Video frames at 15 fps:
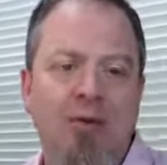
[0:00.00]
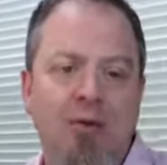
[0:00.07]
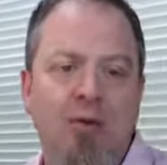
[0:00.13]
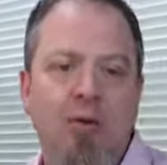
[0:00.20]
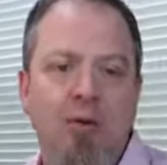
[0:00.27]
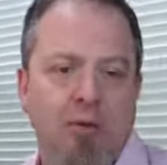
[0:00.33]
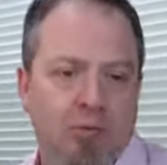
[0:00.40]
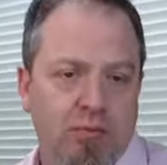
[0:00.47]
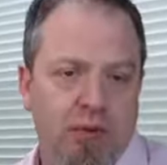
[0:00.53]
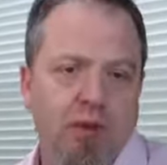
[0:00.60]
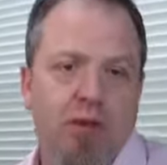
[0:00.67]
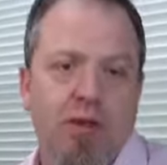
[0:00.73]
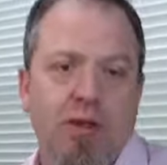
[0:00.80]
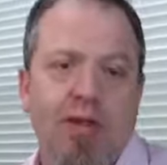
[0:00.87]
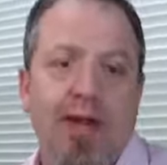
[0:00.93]
or in
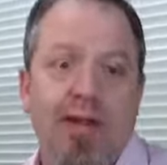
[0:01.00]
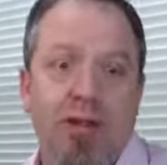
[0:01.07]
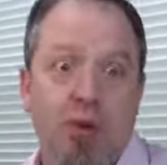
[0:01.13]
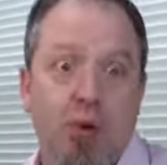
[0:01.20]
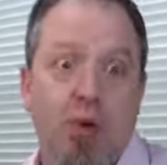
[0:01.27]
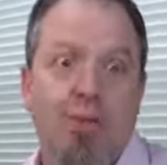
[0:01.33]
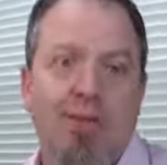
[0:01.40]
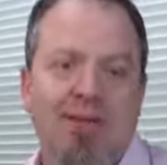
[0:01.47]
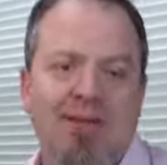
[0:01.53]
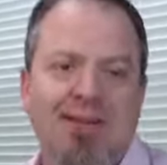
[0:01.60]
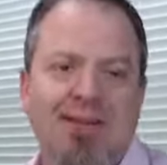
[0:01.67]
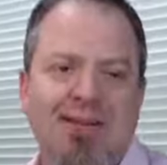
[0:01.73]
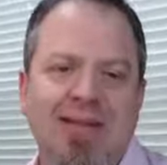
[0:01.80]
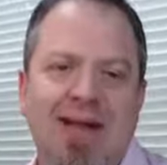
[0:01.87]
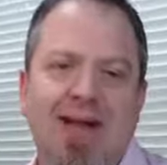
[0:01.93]
your case, your
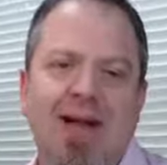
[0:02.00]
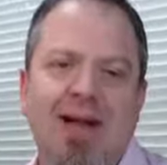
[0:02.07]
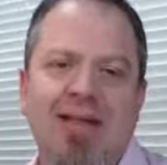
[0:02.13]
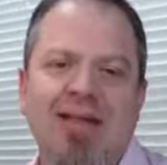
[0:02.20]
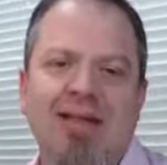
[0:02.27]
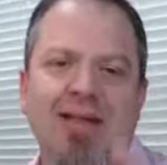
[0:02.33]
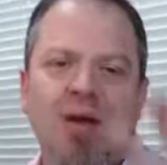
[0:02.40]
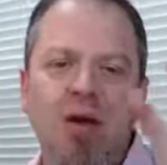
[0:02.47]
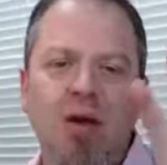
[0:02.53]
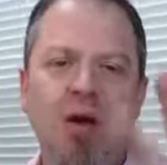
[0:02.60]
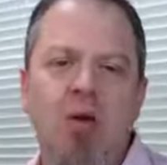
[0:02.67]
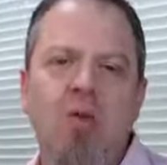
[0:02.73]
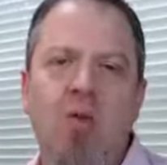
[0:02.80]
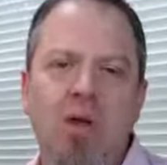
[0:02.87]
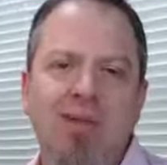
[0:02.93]
business tags,
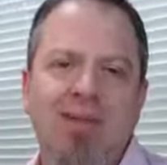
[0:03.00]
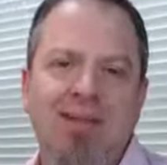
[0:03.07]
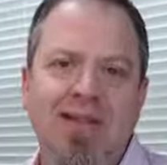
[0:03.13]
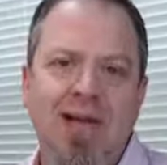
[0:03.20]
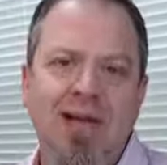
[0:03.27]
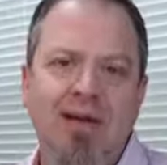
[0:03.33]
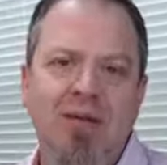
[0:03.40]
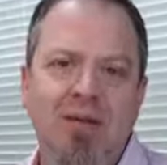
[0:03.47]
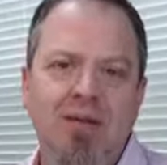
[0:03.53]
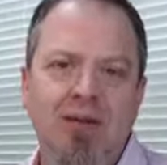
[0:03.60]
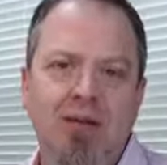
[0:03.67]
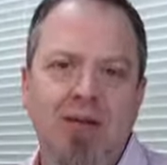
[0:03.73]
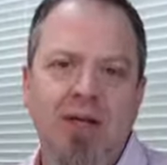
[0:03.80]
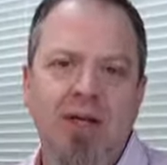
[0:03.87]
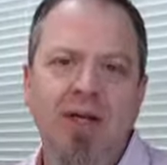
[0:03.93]
on one side of the
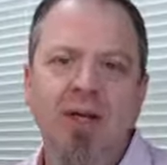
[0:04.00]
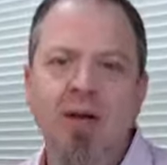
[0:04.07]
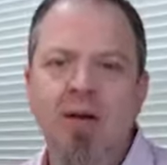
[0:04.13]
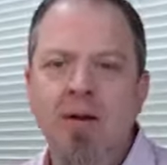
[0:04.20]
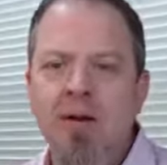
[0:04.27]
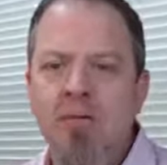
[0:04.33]
screen,